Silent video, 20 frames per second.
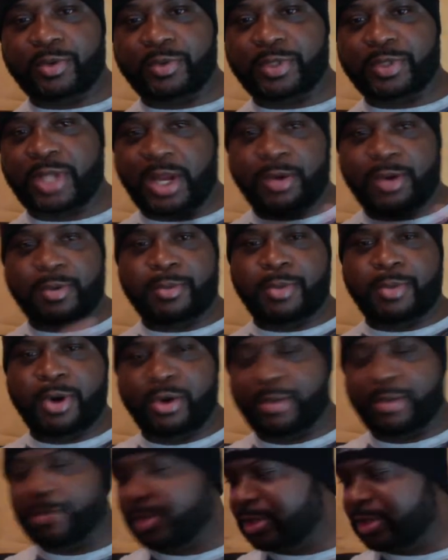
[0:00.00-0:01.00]
kind of I'm
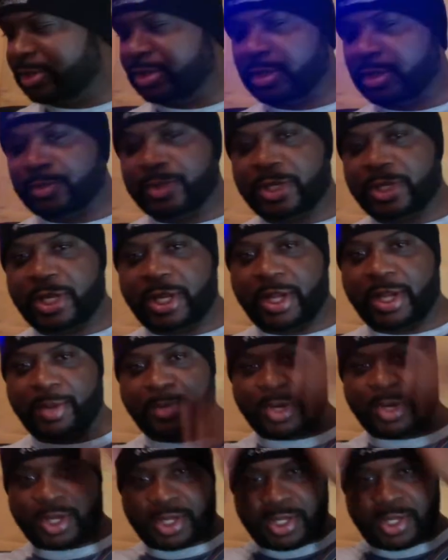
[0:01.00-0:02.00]
all mixed up today. I
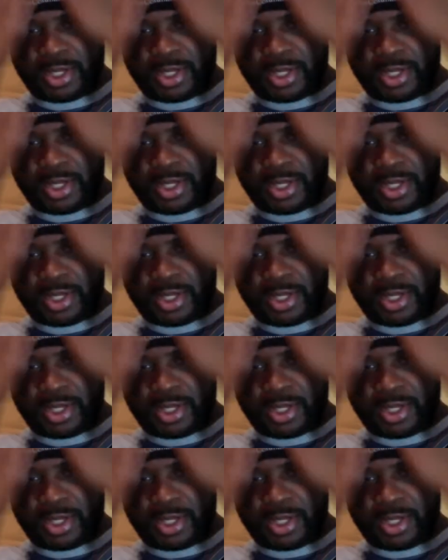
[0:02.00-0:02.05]
got my